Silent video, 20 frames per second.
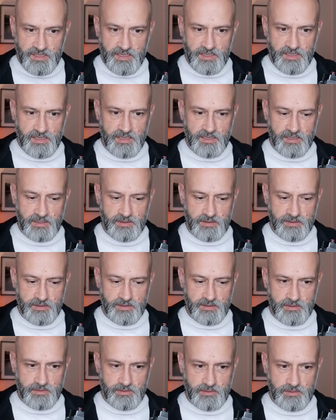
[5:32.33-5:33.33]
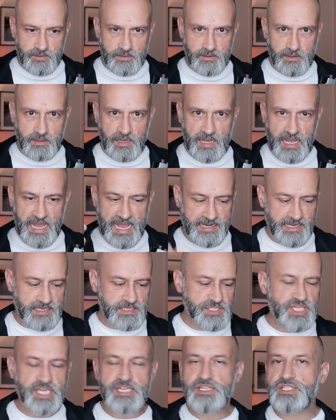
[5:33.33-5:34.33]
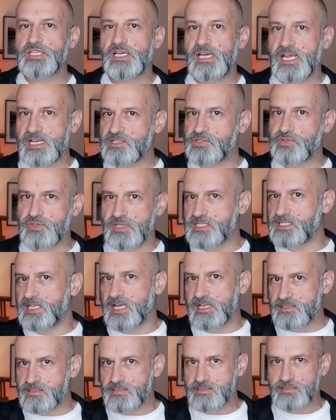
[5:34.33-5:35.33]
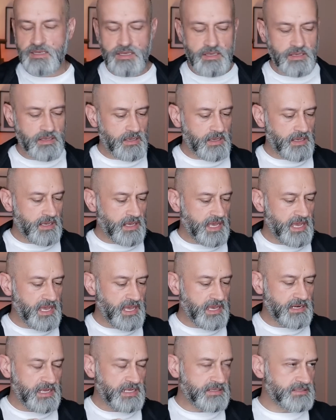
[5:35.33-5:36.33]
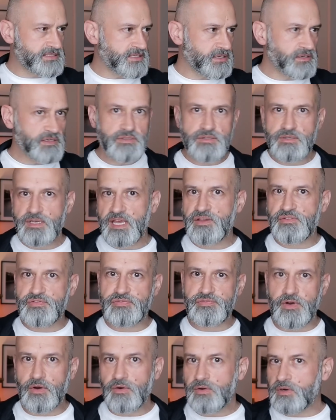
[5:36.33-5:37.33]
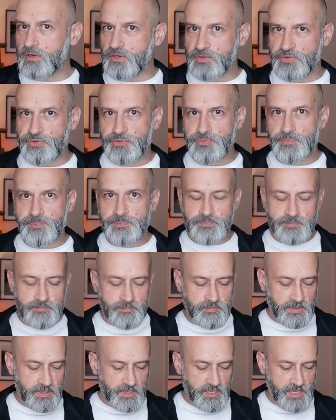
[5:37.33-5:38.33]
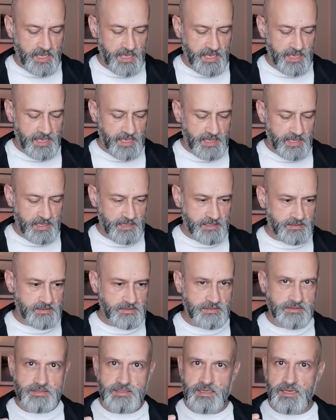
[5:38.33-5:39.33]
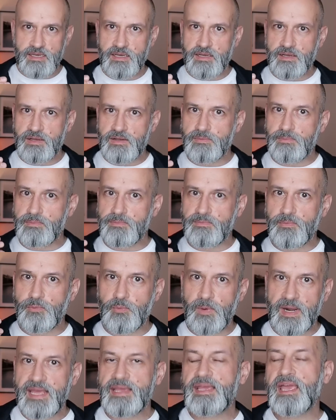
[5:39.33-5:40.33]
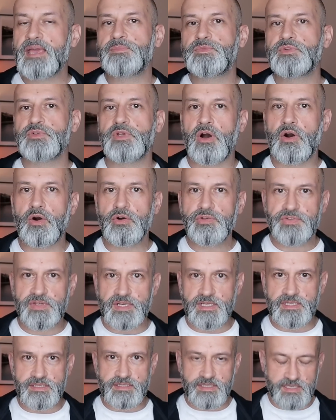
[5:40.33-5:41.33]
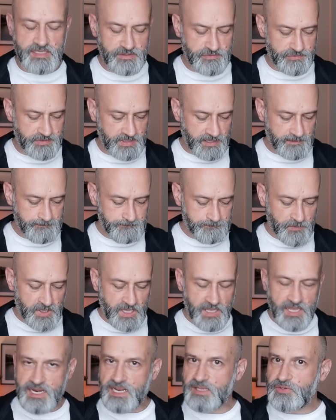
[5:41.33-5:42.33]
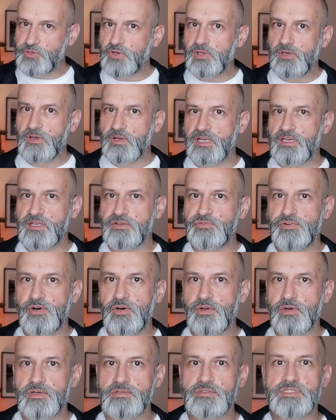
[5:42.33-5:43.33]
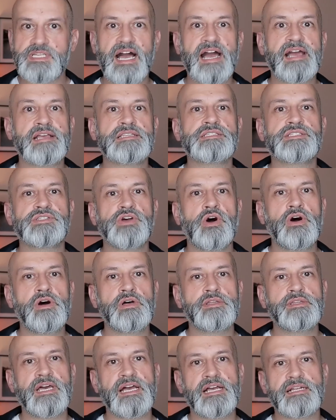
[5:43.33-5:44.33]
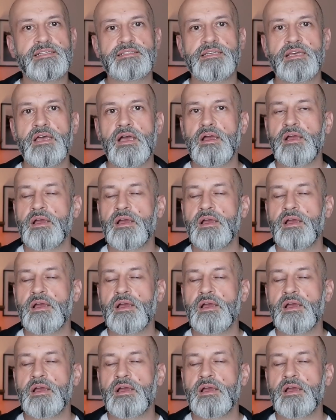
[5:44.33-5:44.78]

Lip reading: I then changed the lens to this lens and I started to take photos. And when I came to the hotel in the evening and I took a look at the photos, I saw that